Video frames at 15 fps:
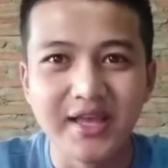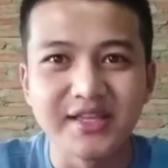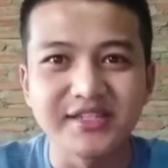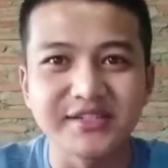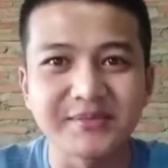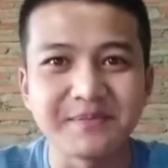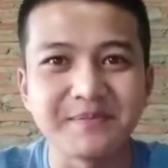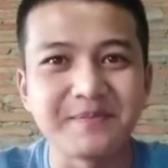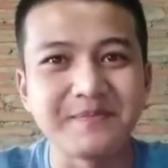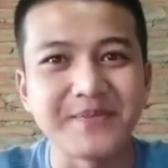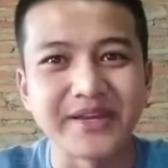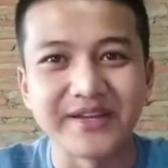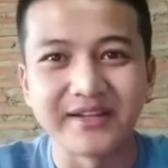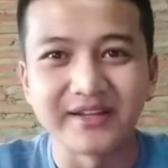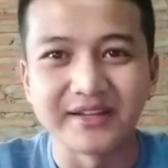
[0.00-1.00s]

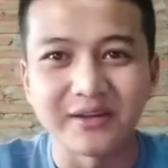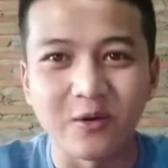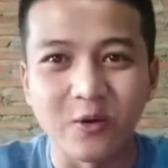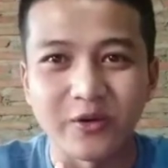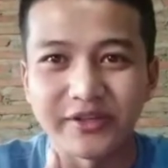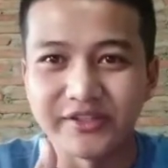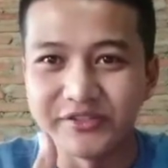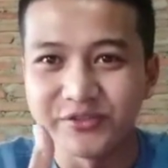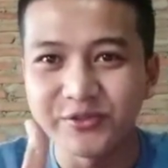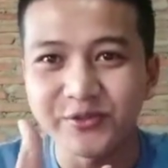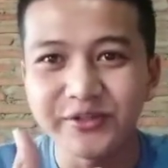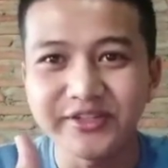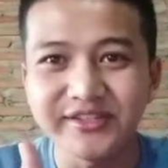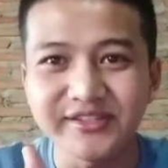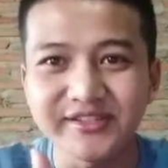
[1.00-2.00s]
spinal cord
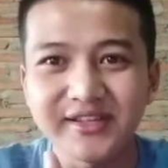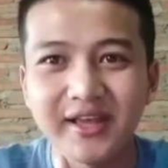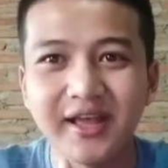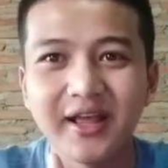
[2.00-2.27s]
injuries,